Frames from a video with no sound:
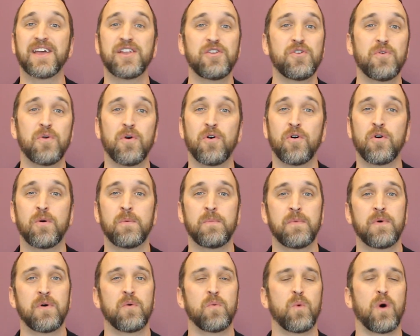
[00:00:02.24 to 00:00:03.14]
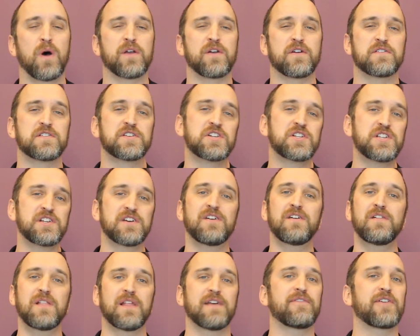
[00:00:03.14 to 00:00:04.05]
a new home while you're
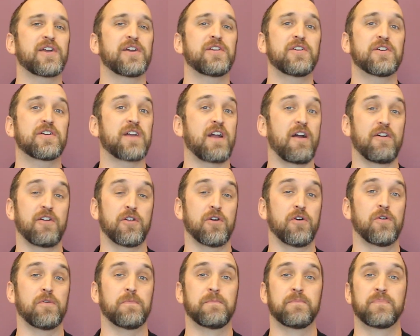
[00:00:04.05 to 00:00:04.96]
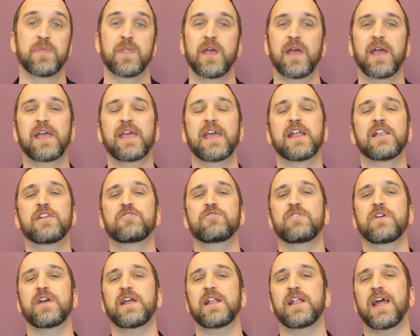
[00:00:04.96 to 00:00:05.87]
still living in your current home can
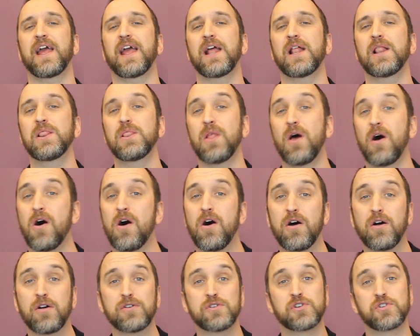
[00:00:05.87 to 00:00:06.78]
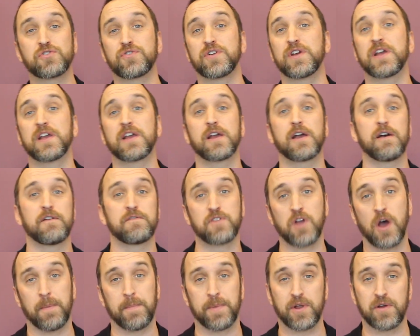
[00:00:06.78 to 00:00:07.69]
create a long string of
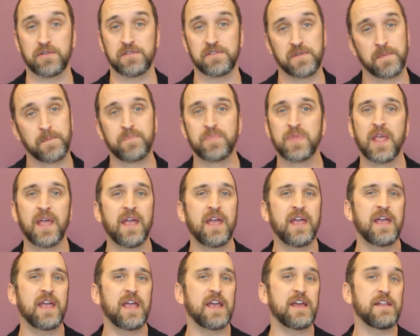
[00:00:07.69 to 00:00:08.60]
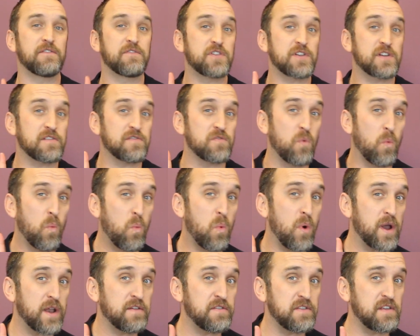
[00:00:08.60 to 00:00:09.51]
dominoes. And if just
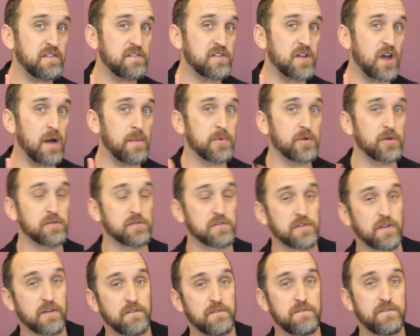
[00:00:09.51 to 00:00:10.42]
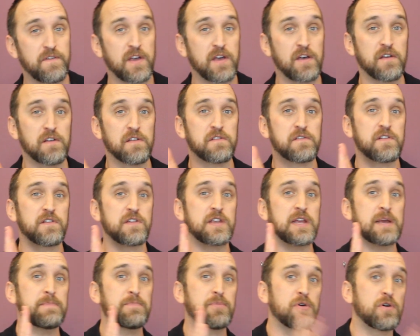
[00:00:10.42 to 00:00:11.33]
one of these dominoes fails to
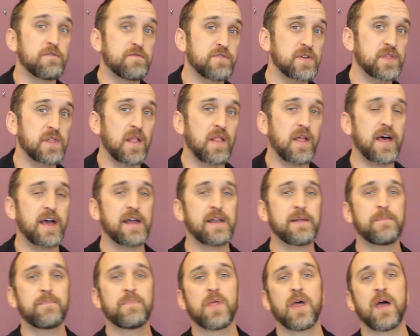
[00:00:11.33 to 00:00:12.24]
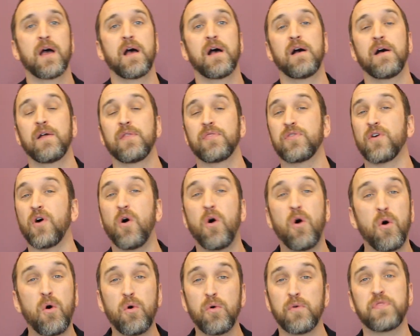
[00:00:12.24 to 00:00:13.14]
tip over in the line, the
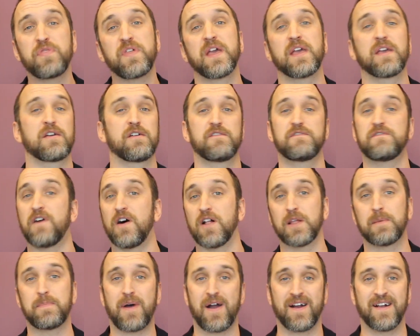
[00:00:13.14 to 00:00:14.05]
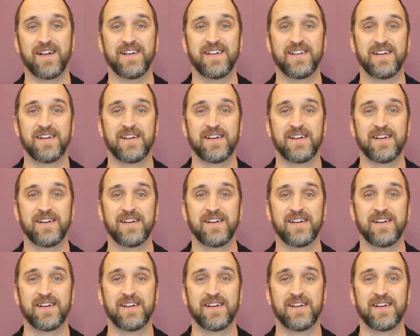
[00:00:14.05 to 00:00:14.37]
whole thing could fall apart.